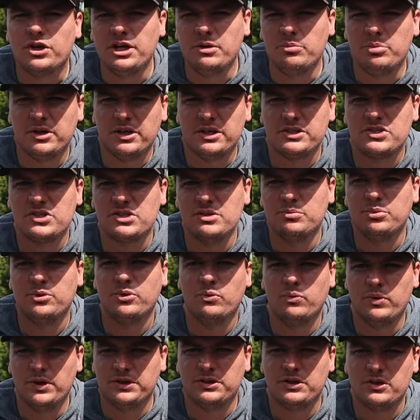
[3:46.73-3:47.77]
keeping it simple
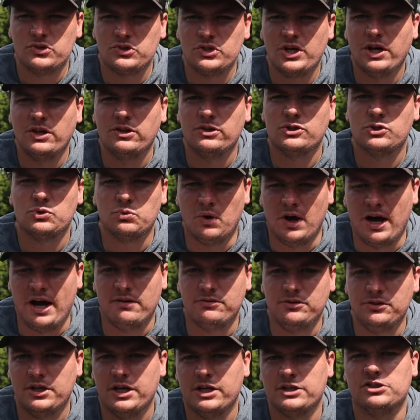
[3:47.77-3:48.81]
with those colors will have
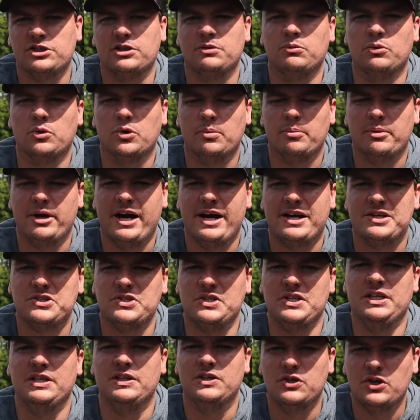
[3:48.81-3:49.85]
you catching more bass
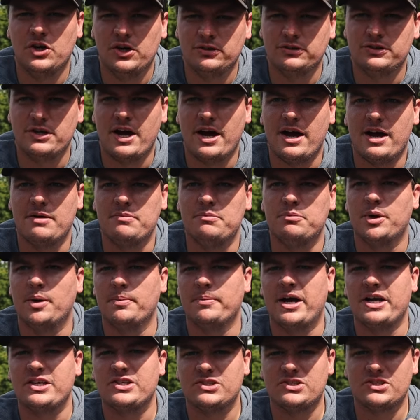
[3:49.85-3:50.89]
in no time. But
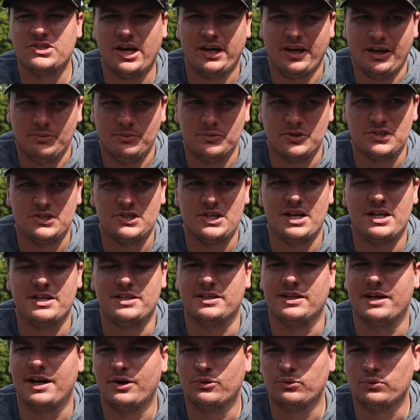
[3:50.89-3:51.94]
my second mistake
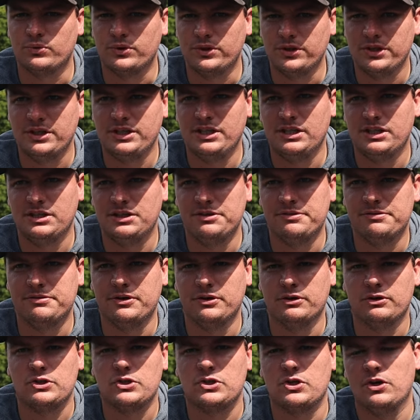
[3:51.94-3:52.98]
that I really needed to
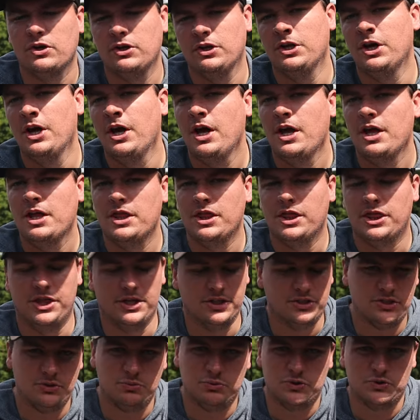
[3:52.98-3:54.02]
focus on,
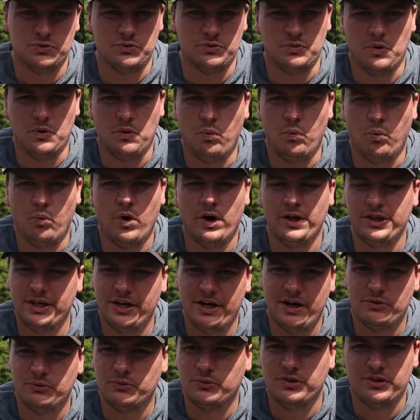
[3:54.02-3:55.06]
this was one that
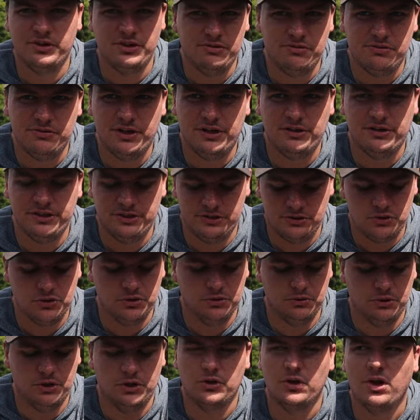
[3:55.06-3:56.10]
I really fell
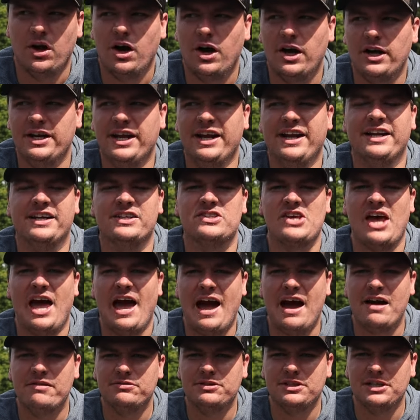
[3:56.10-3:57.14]
into a lot, and it's
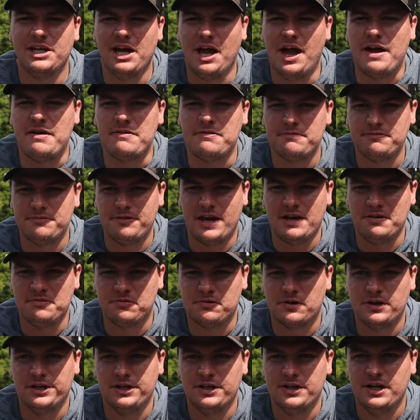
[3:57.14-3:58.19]
having a
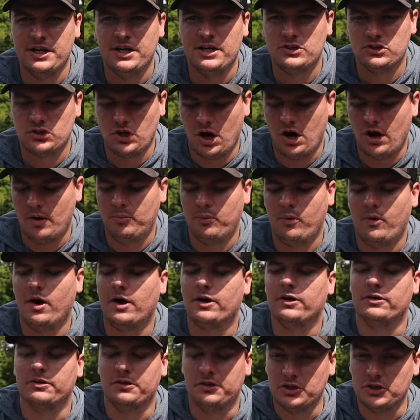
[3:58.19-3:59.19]
favorite topwater.